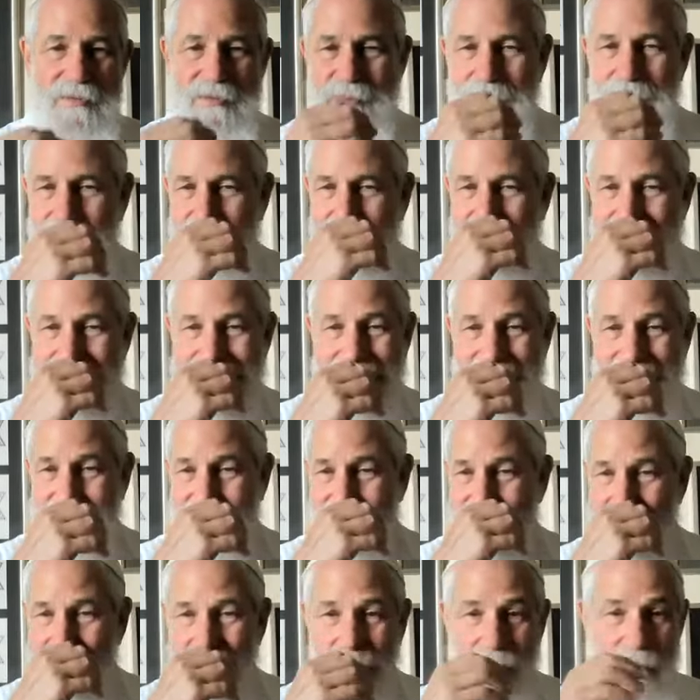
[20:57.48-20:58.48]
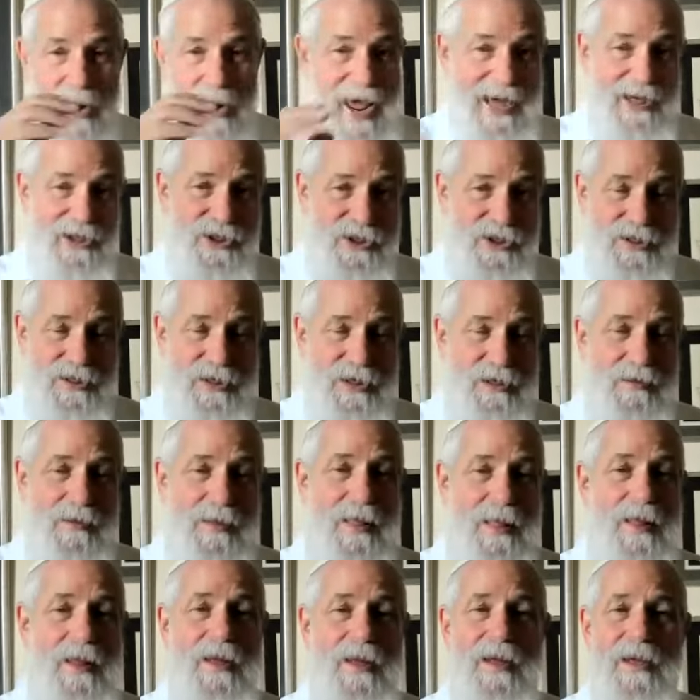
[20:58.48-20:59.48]
many times they're
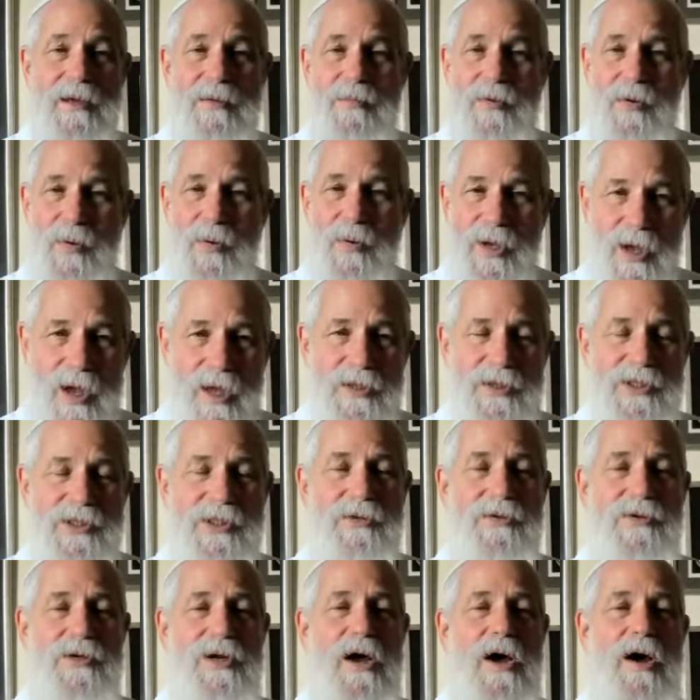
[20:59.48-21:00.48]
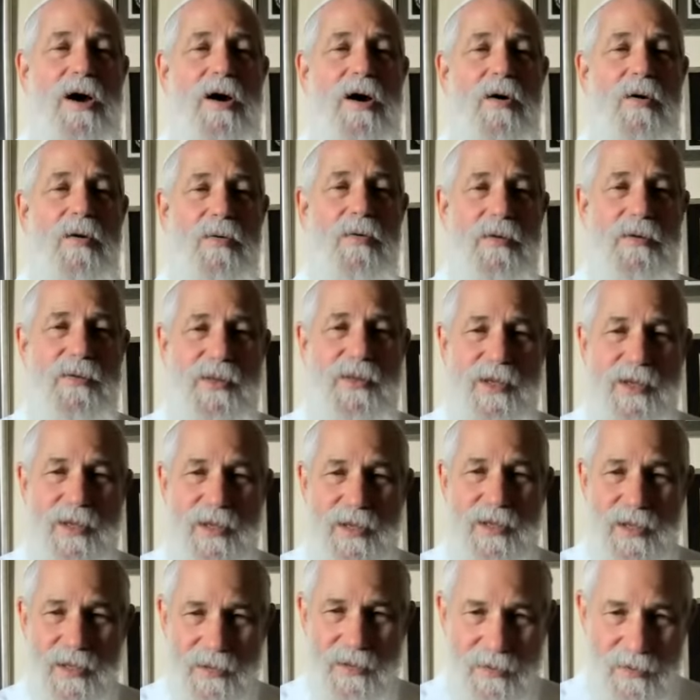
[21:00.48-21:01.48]
rational, but we also know
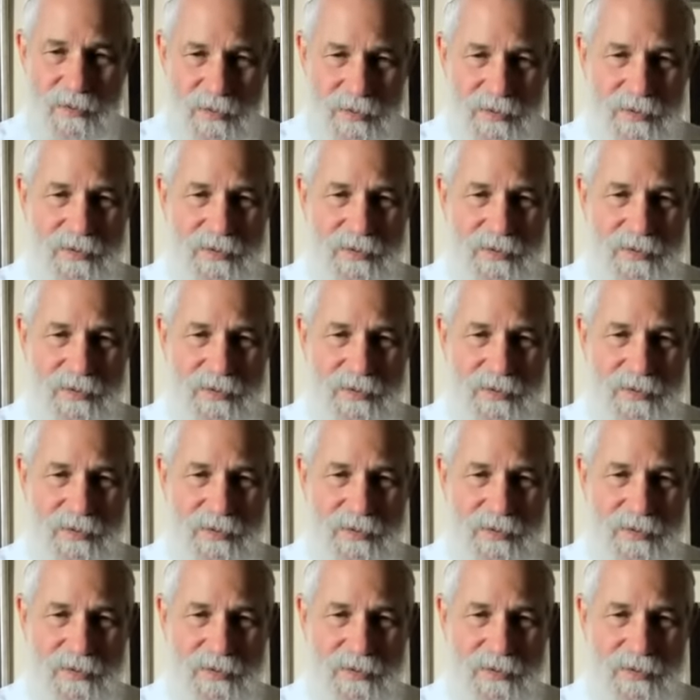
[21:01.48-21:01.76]
the